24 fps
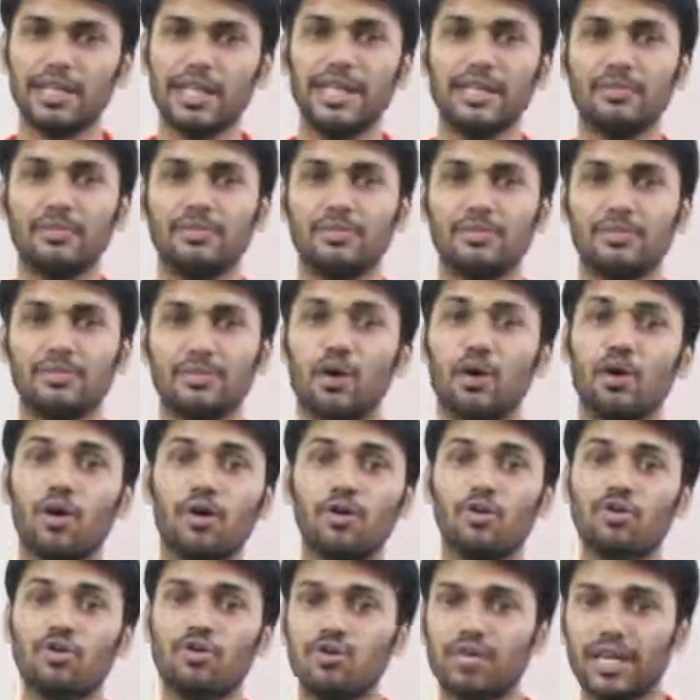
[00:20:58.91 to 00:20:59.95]
name
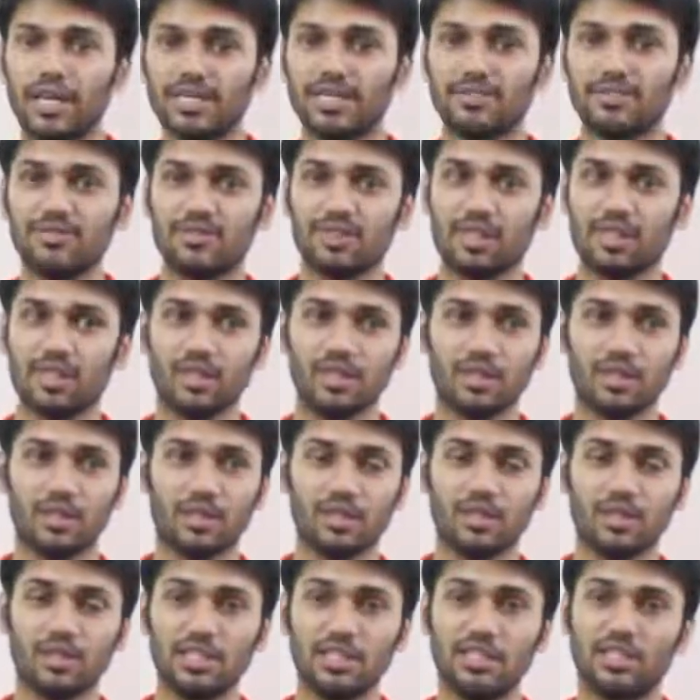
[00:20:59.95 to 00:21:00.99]
or own native
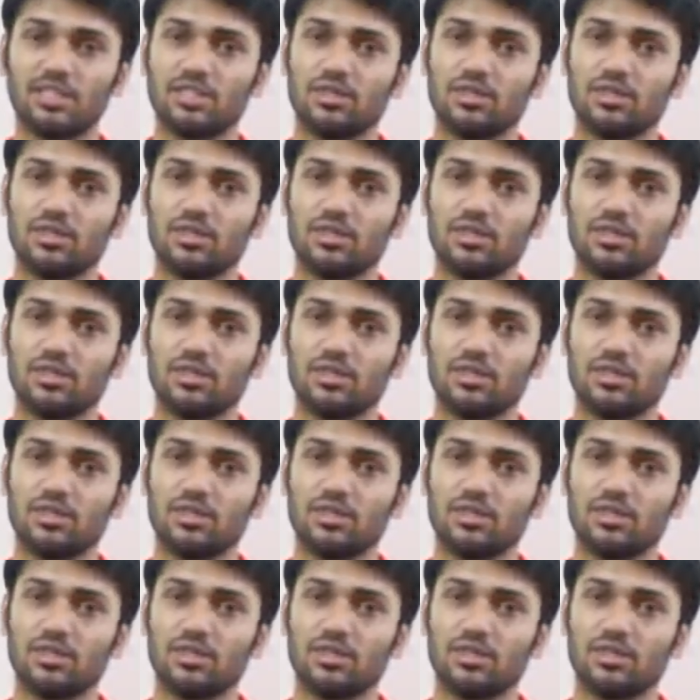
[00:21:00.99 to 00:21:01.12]
tongue.